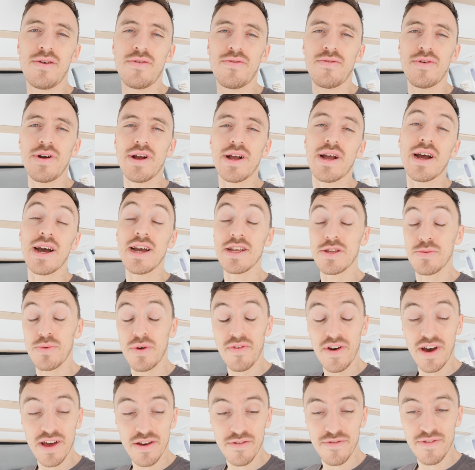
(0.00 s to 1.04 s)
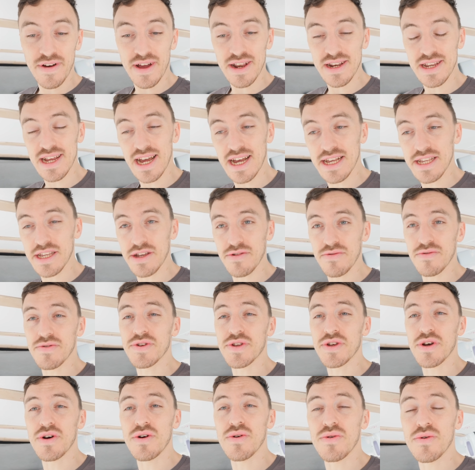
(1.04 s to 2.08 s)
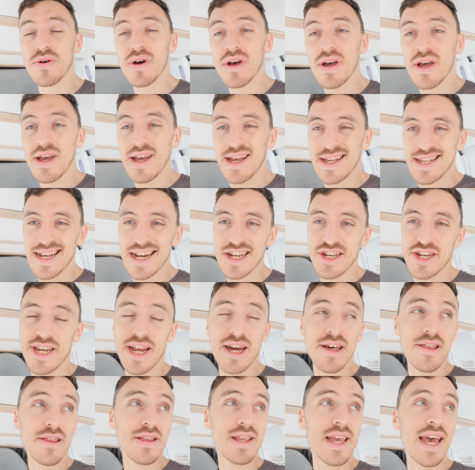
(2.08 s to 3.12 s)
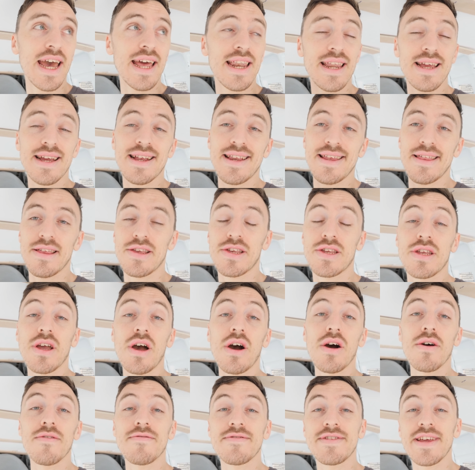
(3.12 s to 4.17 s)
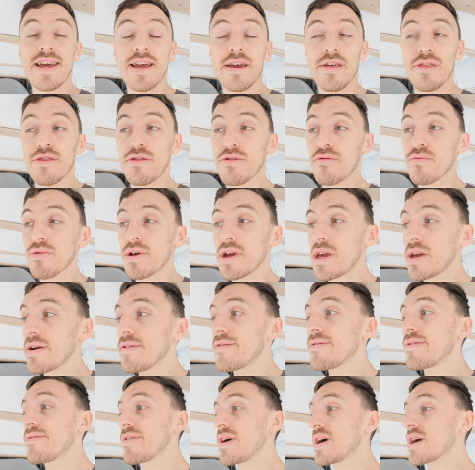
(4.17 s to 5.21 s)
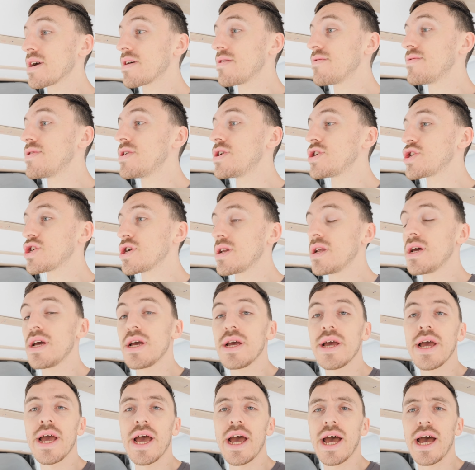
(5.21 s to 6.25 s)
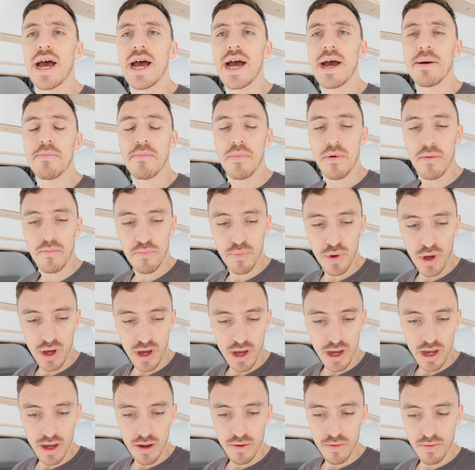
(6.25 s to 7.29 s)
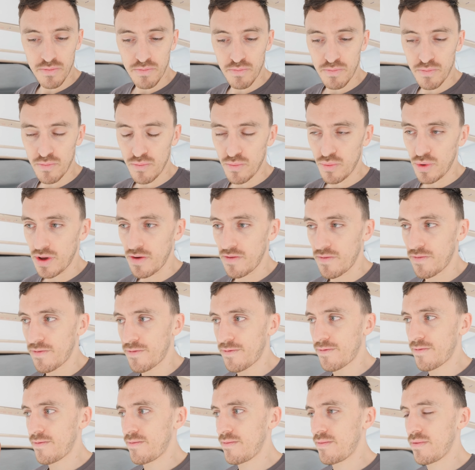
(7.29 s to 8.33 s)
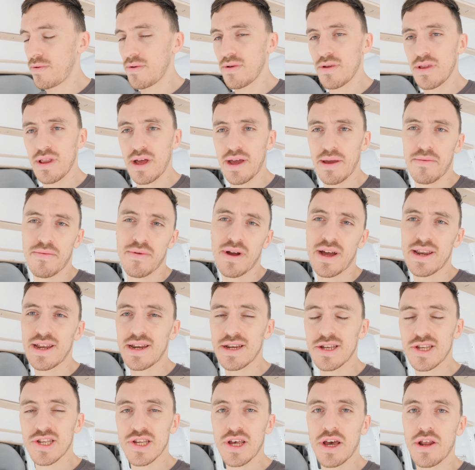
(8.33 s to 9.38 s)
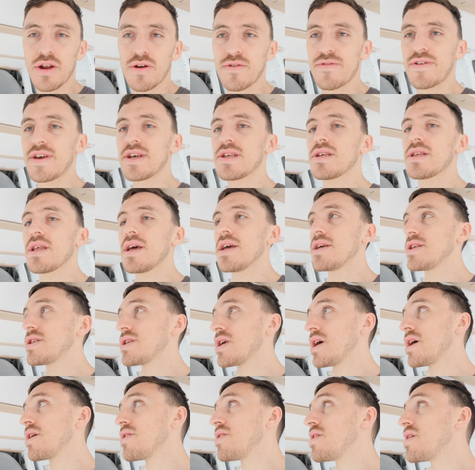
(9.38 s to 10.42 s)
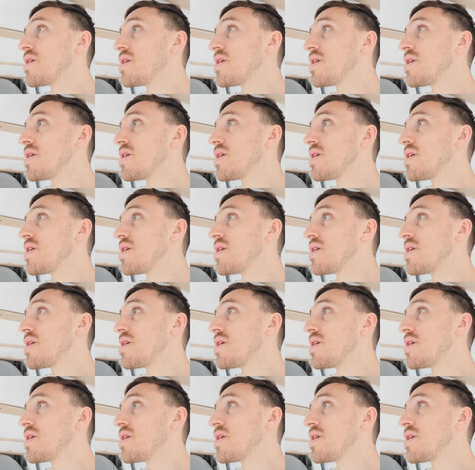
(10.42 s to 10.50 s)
Right guys, we've had a fantastic result. It's actually now technically the start of day 3 of the van conversion, but I didn't sign off yesterday, so